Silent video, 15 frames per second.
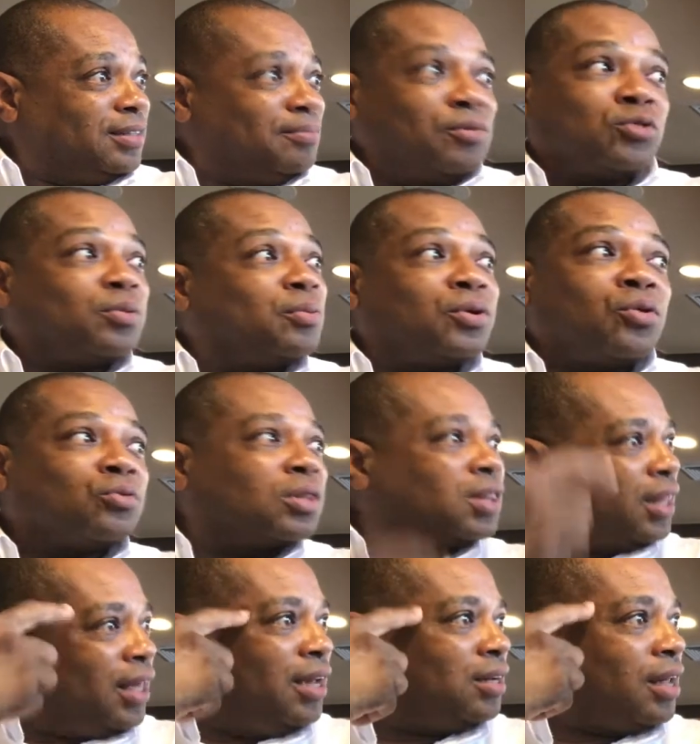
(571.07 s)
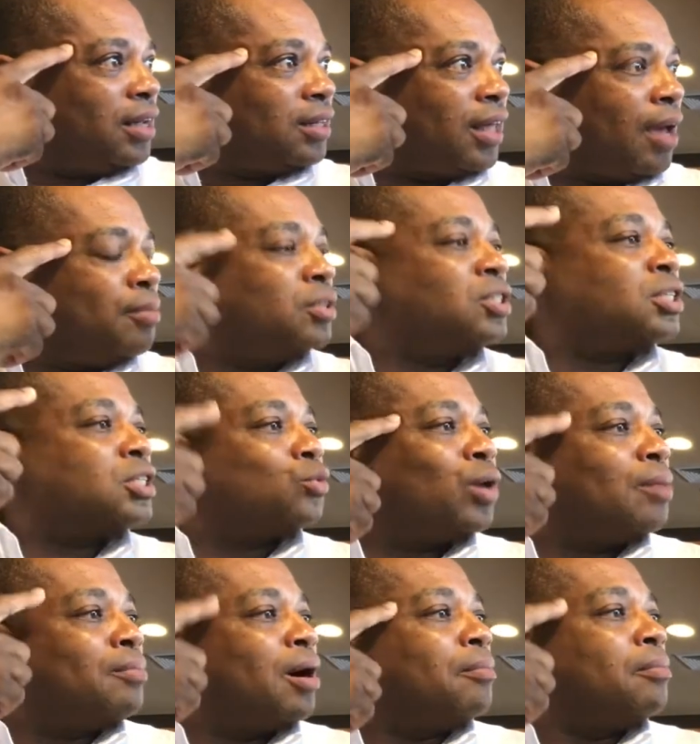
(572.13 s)
Most people don't think like that, but just the
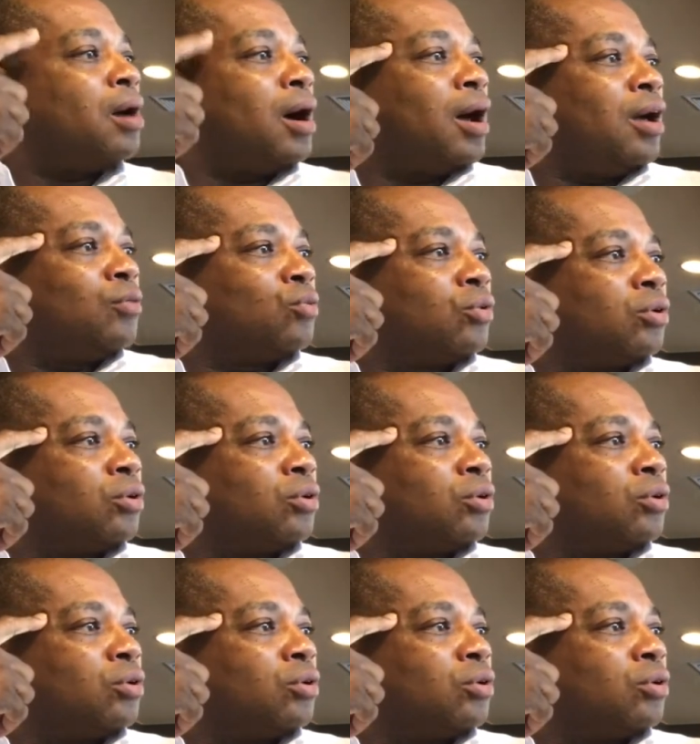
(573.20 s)
way that's my mind right.